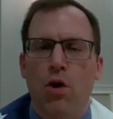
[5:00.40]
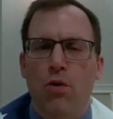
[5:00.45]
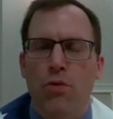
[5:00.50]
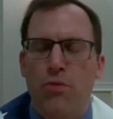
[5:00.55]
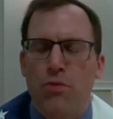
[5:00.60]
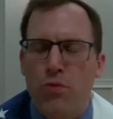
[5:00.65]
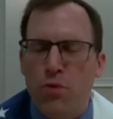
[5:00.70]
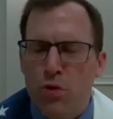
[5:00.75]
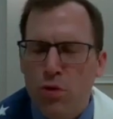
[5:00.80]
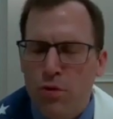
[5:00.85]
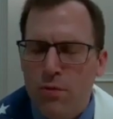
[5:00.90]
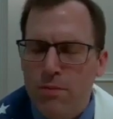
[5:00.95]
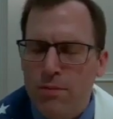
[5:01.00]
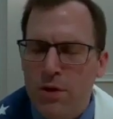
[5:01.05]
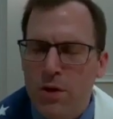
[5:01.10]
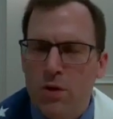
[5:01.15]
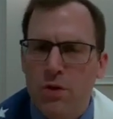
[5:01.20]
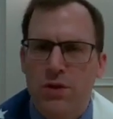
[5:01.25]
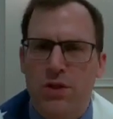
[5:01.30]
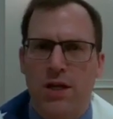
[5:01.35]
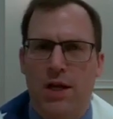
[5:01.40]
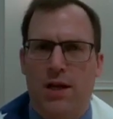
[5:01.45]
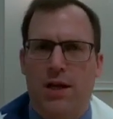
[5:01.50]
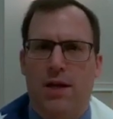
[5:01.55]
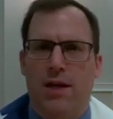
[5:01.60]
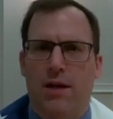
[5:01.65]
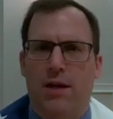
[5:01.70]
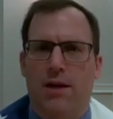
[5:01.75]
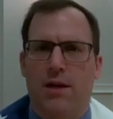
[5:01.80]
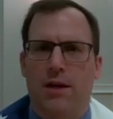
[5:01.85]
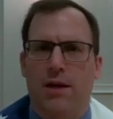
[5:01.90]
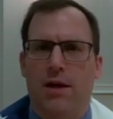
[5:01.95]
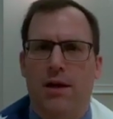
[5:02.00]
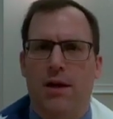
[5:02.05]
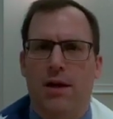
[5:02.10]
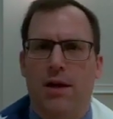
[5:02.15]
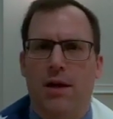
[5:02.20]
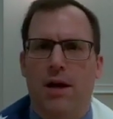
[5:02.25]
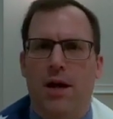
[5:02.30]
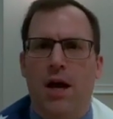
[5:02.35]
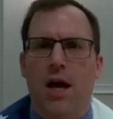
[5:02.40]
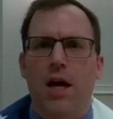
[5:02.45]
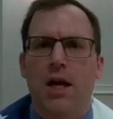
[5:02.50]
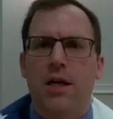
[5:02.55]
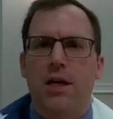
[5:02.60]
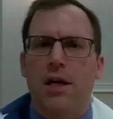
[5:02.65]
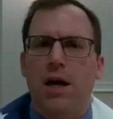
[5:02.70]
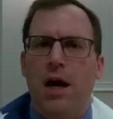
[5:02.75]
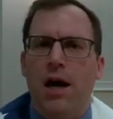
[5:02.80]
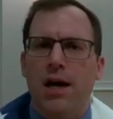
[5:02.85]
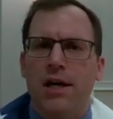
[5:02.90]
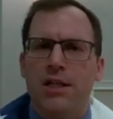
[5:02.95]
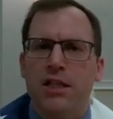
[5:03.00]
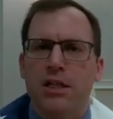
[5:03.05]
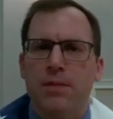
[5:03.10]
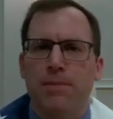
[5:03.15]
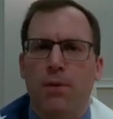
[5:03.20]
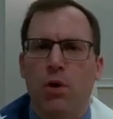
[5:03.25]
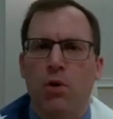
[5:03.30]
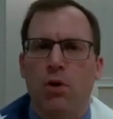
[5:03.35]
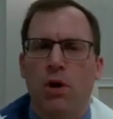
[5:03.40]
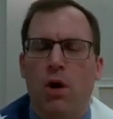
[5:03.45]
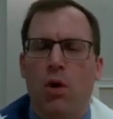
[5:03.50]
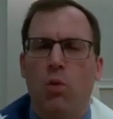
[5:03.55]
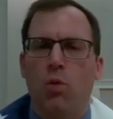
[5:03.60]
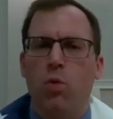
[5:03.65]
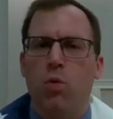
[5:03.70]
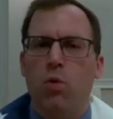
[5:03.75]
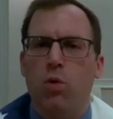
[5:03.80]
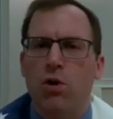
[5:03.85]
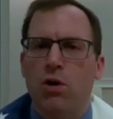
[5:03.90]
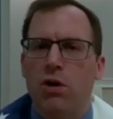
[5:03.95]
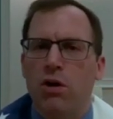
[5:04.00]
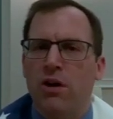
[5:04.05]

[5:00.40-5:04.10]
through music, God spoke a word